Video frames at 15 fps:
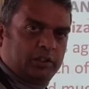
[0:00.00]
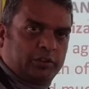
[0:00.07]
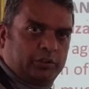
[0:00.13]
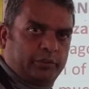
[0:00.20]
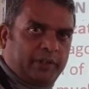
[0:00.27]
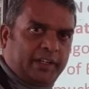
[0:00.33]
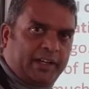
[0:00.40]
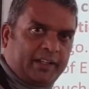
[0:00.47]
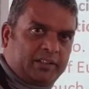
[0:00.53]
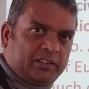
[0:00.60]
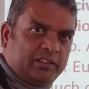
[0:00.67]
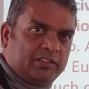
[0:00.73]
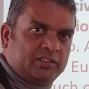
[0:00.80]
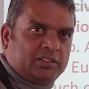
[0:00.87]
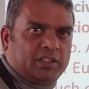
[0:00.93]
during
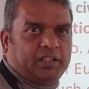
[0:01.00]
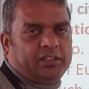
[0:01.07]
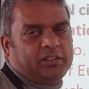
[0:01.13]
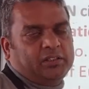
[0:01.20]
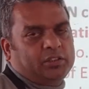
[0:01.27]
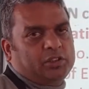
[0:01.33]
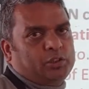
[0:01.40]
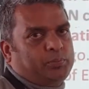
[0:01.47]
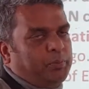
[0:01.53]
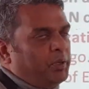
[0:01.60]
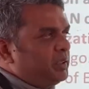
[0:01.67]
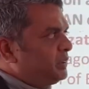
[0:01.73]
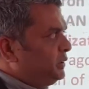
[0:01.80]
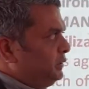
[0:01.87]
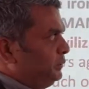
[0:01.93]
Athens and
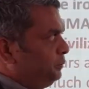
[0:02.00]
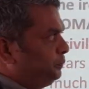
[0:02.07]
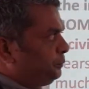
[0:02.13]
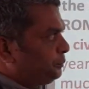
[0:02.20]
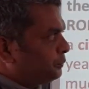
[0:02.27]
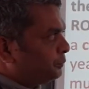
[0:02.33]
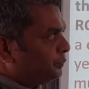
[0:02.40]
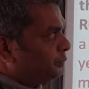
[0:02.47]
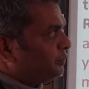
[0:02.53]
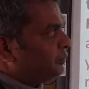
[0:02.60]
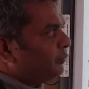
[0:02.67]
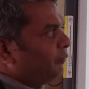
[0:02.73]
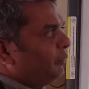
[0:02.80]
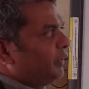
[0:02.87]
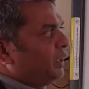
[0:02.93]
Sparta.
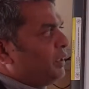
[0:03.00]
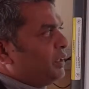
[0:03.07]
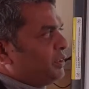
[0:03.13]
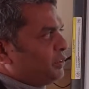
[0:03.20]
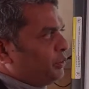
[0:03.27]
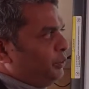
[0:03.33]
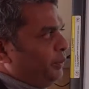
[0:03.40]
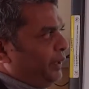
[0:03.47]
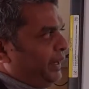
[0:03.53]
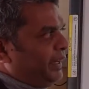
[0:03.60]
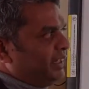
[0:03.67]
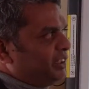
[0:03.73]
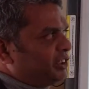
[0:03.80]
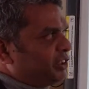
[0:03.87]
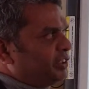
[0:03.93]
So
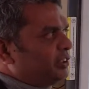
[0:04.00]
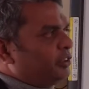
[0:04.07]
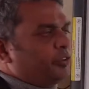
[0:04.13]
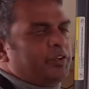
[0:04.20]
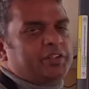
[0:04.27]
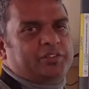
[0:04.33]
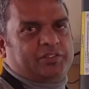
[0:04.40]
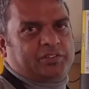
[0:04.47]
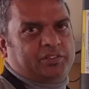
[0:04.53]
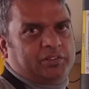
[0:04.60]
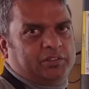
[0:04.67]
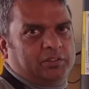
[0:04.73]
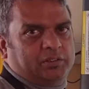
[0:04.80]
ancient Greece